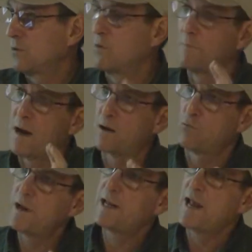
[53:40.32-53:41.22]
about a
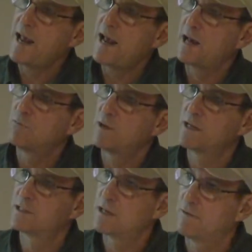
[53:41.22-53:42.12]
week ahead. We
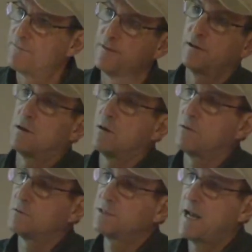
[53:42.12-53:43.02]
can start filling all
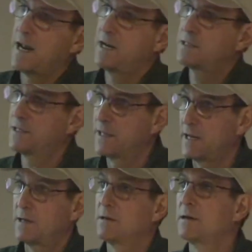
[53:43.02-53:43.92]
those tanks and
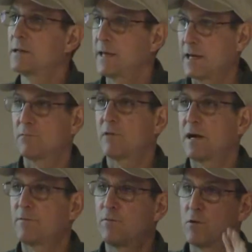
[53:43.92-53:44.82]
then get it
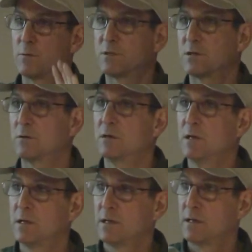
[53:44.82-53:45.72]
ready for them. So
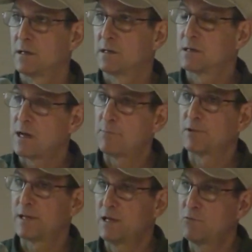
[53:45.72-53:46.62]
the
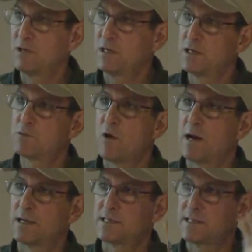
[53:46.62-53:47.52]
couple that you you just
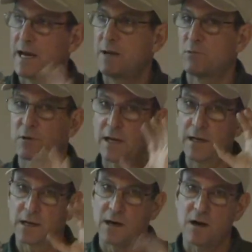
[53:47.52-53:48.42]
want it stable.
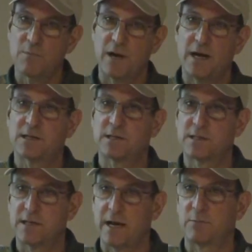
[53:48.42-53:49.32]
Getting the carbonation
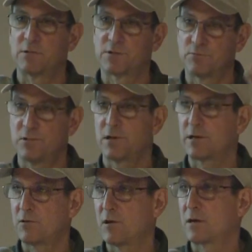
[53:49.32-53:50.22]
stable is
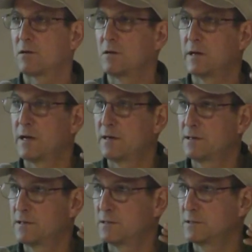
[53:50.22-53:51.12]
really critical uh,
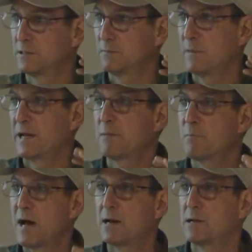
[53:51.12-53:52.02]
to to making
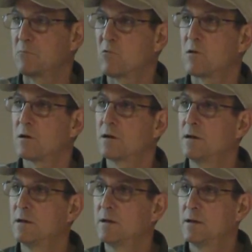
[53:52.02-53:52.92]
bottling work,
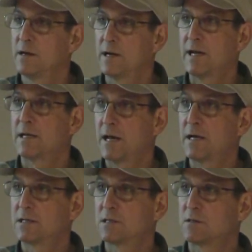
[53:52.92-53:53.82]
and it,
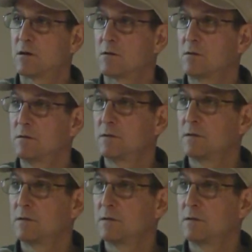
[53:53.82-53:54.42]
and it's a struggle.